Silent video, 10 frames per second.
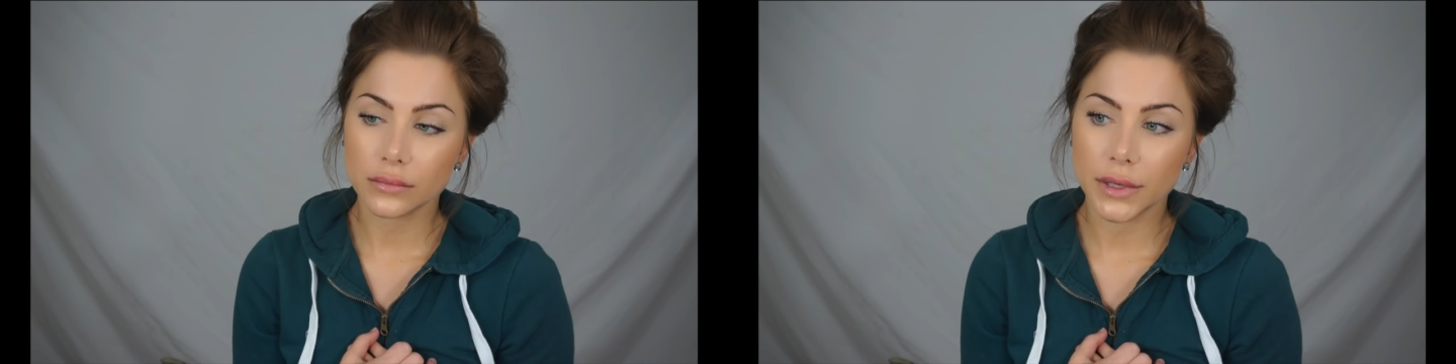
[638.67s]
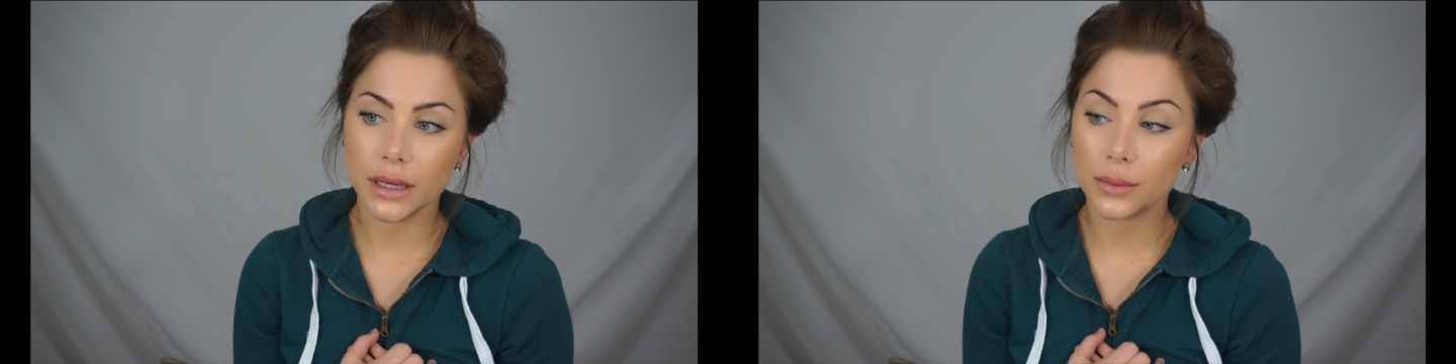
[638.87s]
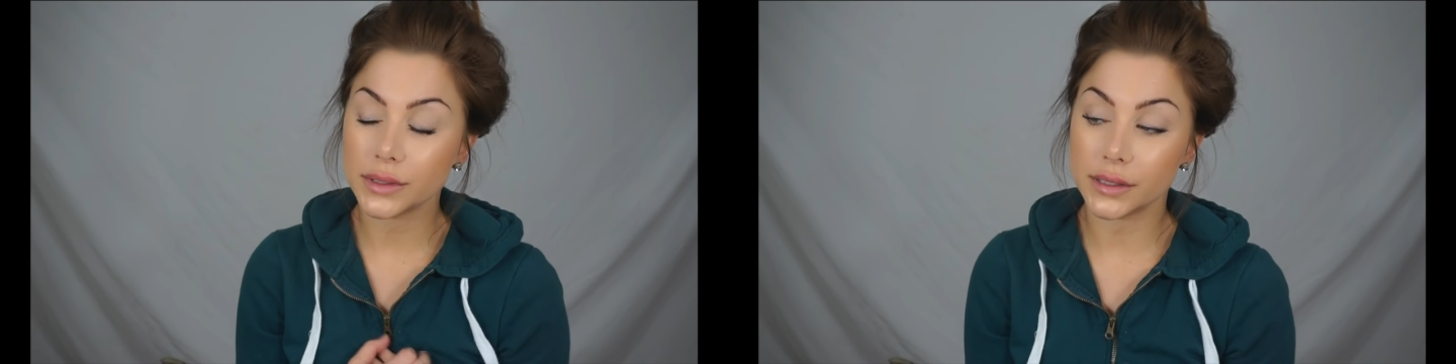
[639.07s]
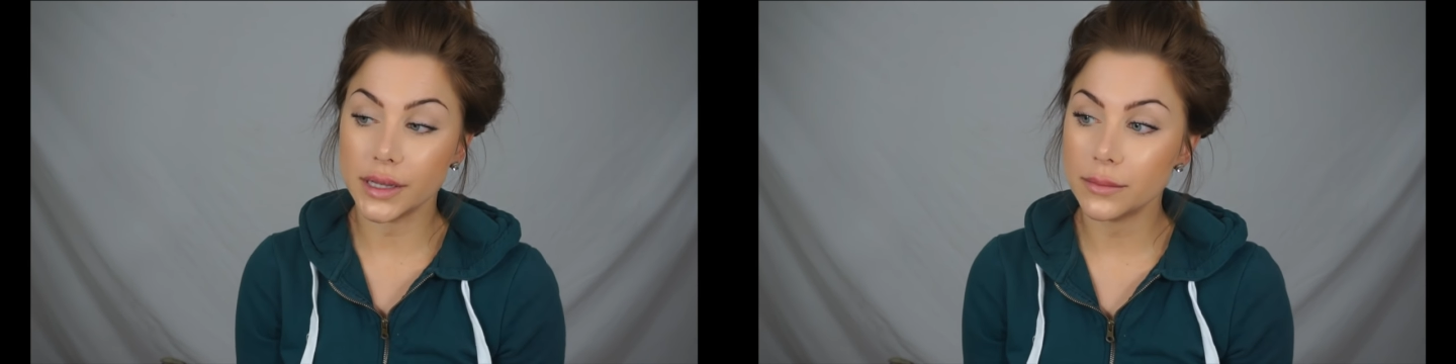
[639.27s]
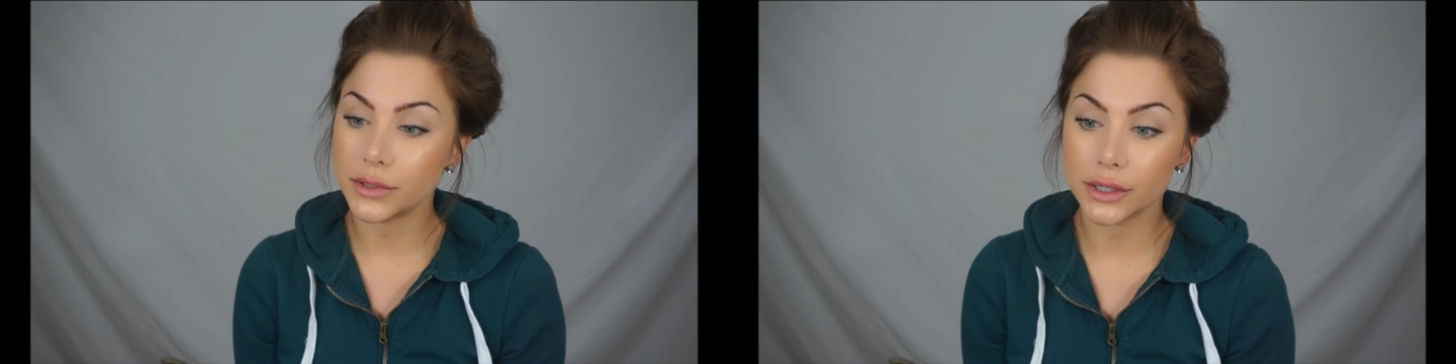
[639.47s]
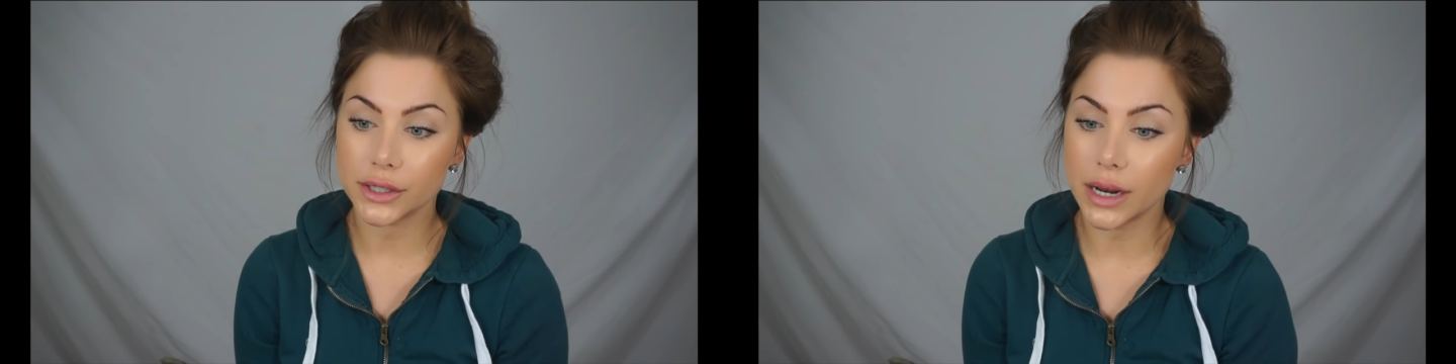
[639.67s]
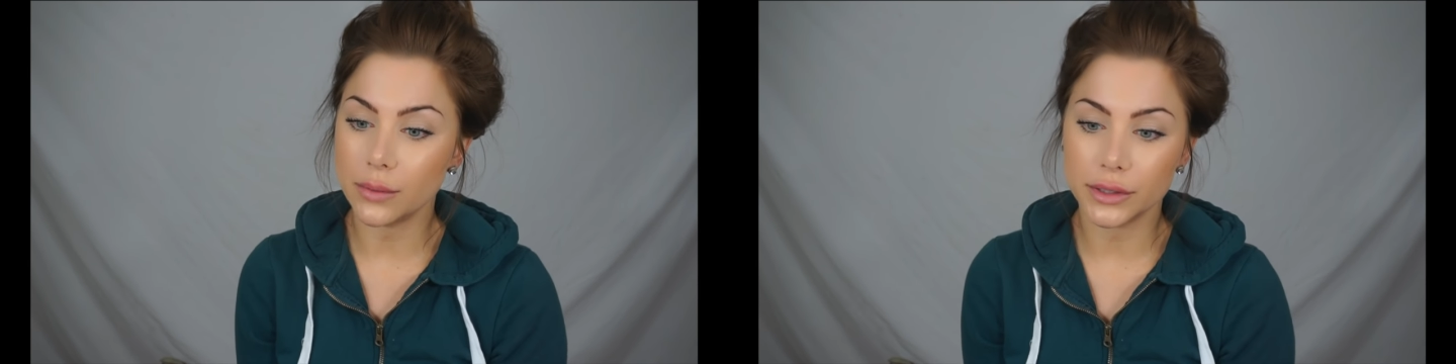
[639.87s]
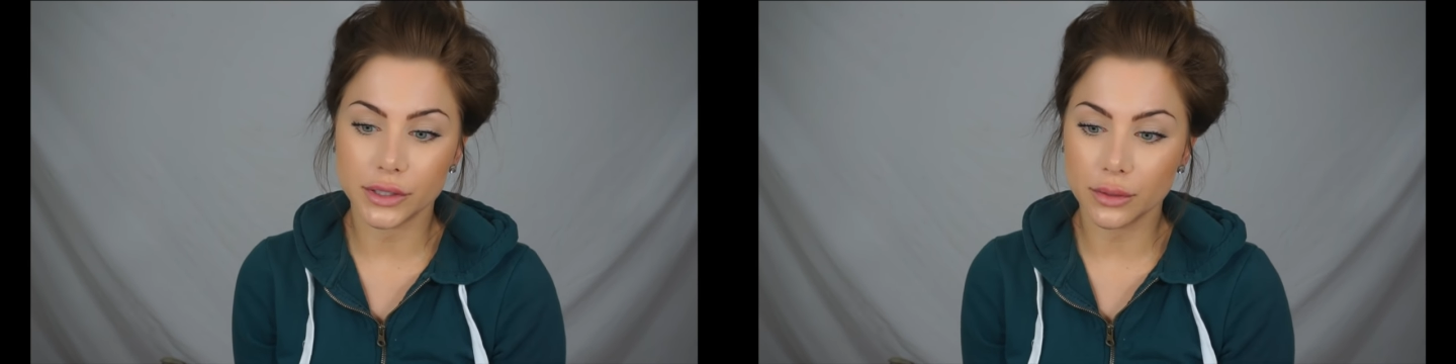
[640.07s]
he was the same surgeon I
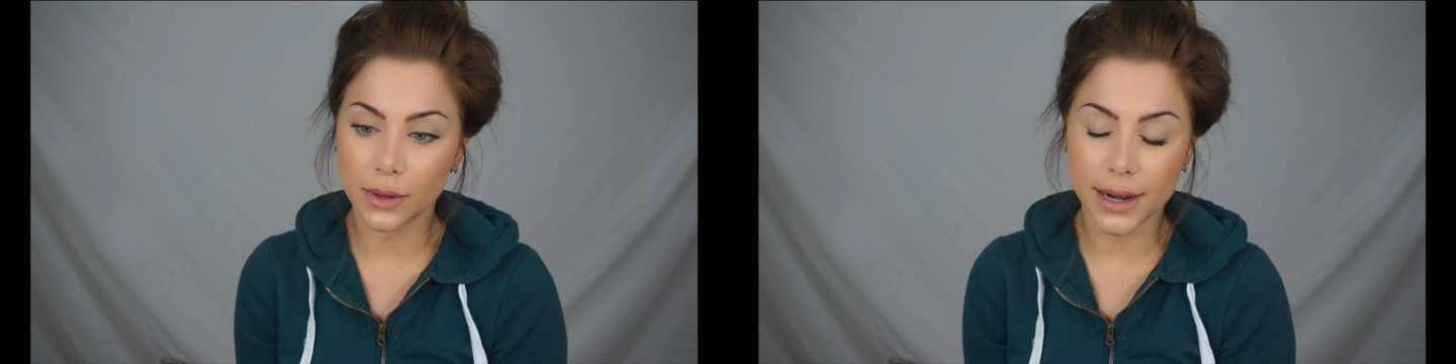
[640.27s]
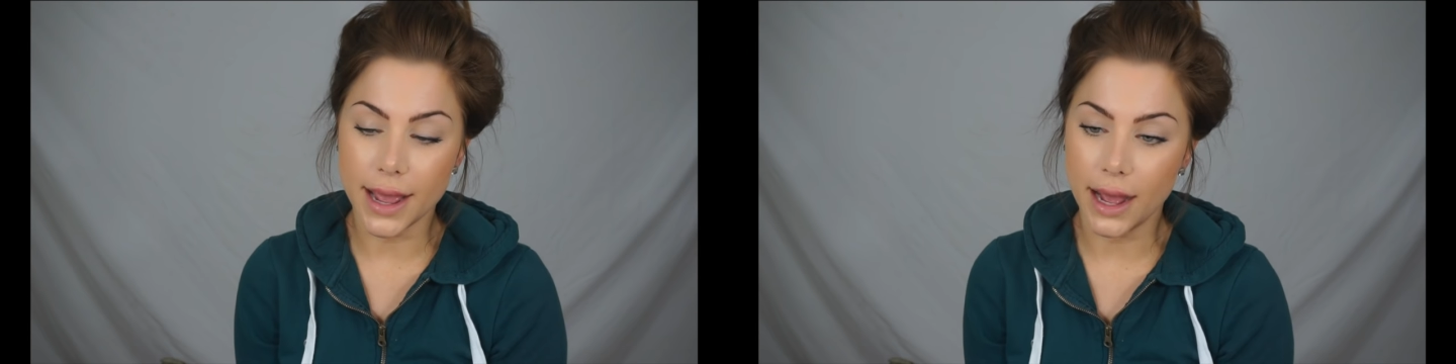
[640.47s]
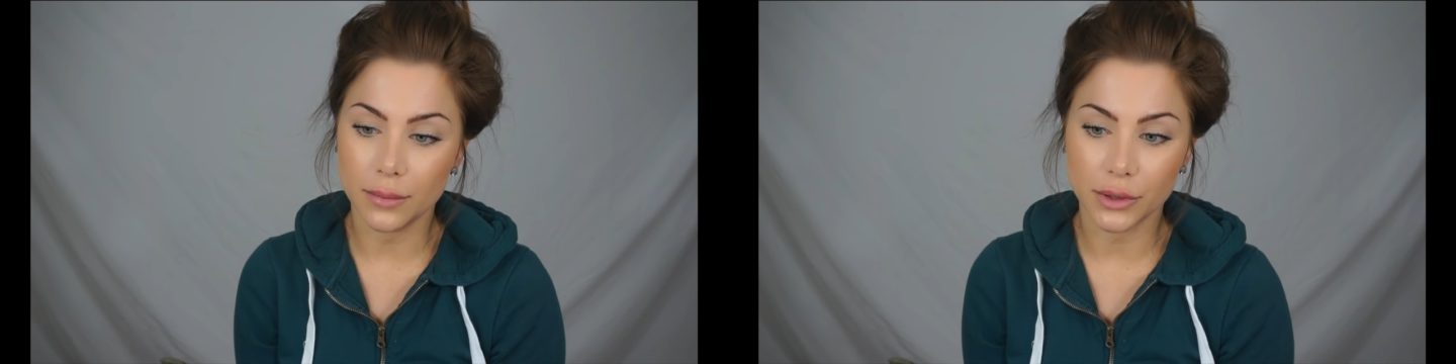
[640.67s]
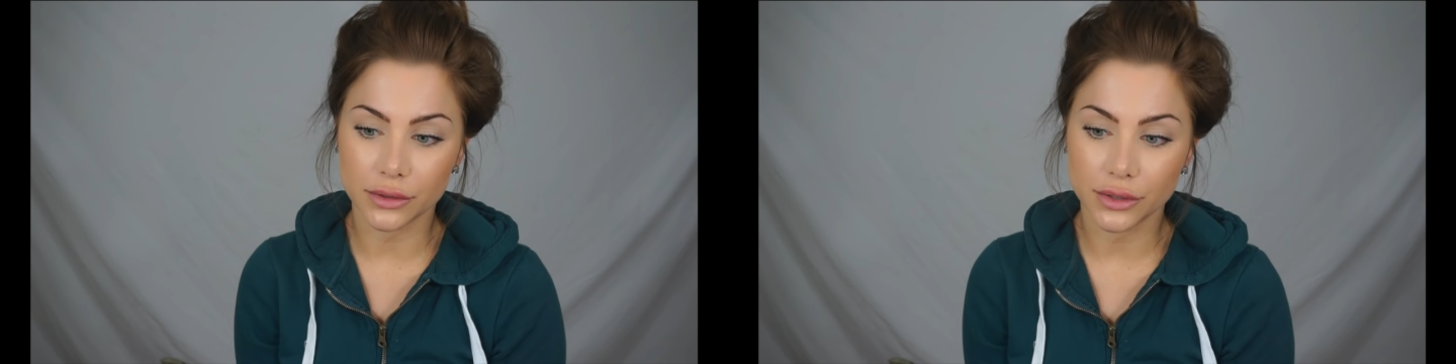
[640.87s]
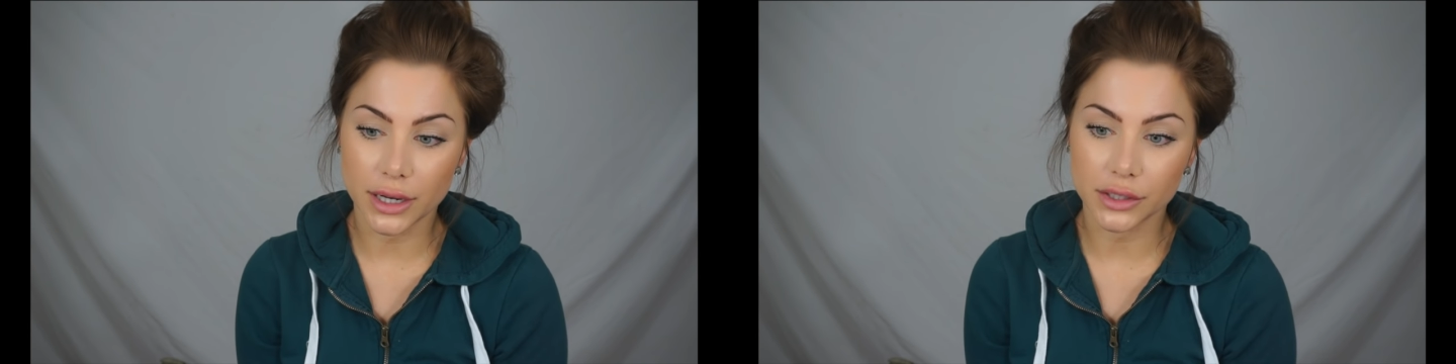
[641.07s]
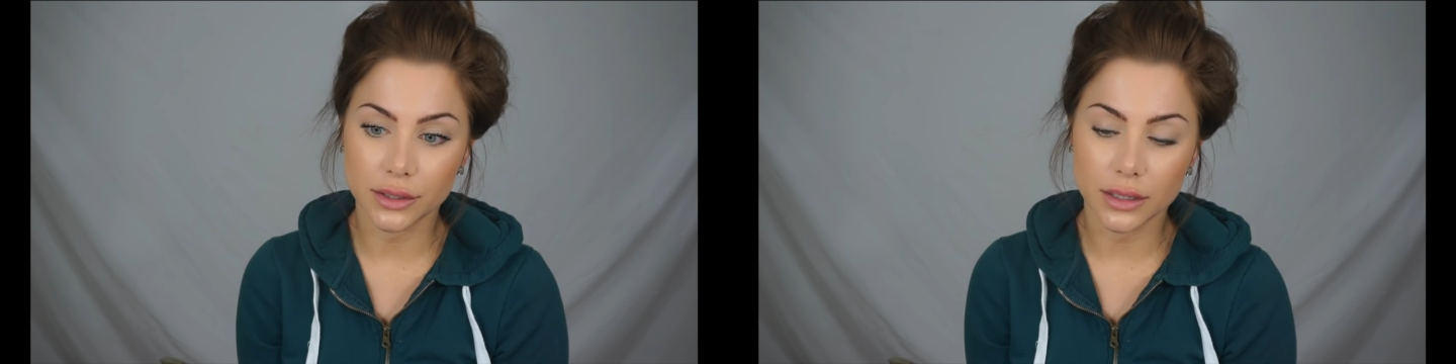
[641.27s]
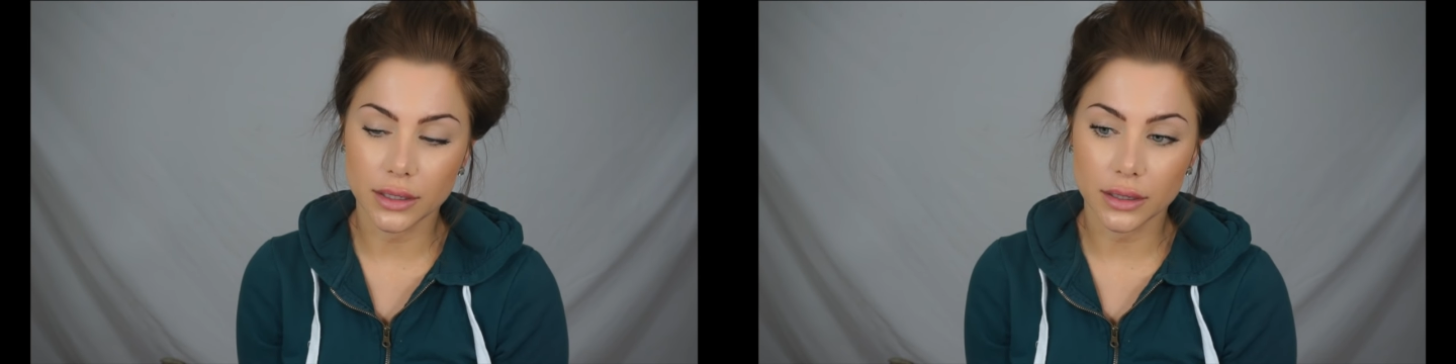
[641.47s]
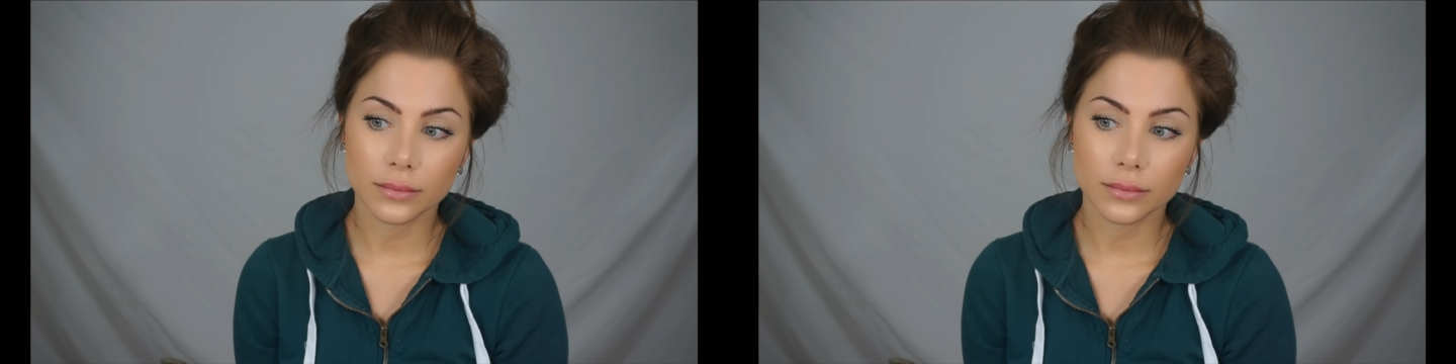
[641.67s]
went to when I had breast reduction.